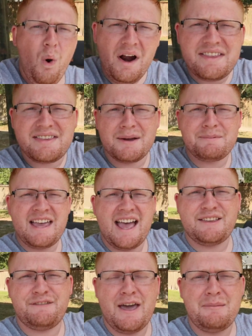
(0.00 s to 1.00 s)
What is up,
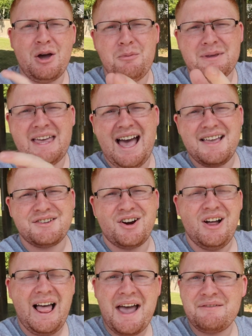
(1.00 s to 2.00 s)
Sax fam? Hope you guys are
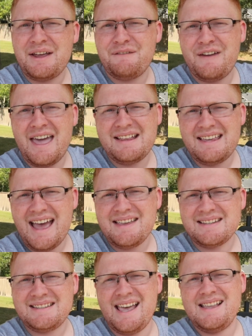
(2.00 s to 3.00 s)
all having a
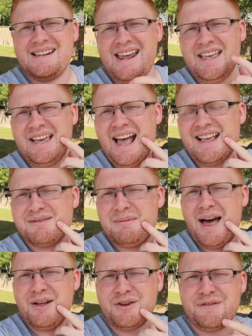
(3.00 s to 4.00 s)
fantastic day today. You got a
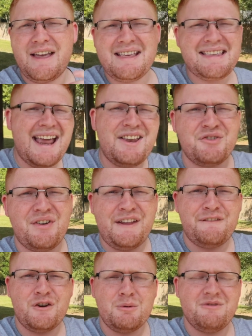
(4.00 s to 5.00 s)
smile on your face and you're ready
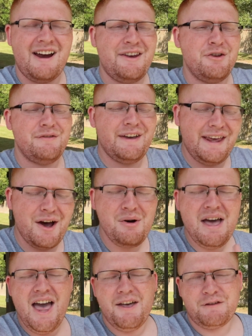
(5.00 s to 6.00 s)
for a brand new video.
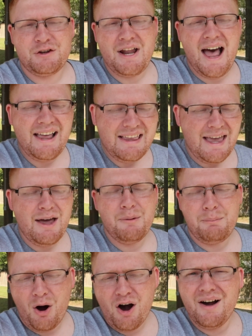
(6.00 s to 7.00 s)
If you're not yet a
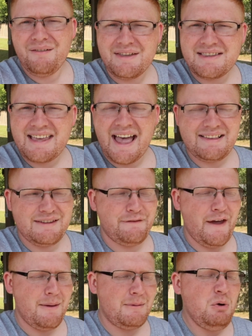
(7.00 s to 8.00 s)
part of the Saxton
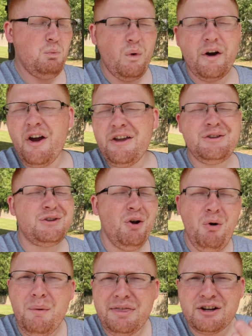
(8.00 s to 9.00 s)
family, what are you
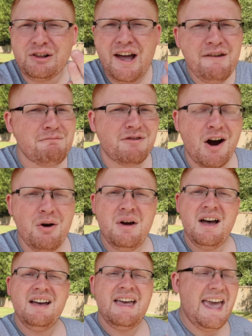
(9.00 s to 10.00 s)
doing with your life, bro?
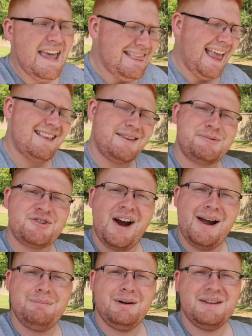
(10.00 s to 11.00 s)
Hit that
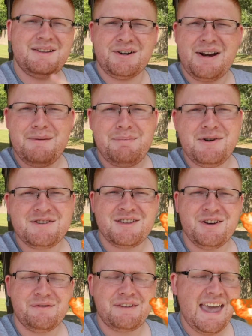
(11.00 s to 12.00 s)
subscribe button, turn on post
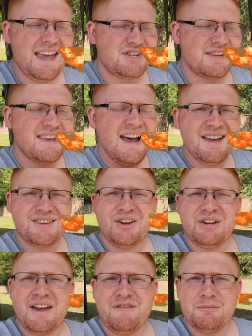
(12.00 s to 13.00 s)
notifications so
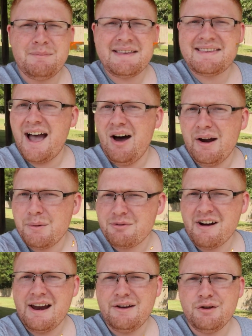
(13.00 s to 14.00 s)
you never miss out on a
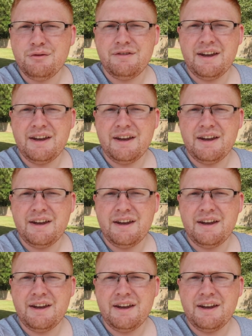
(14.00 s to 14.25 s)
brand new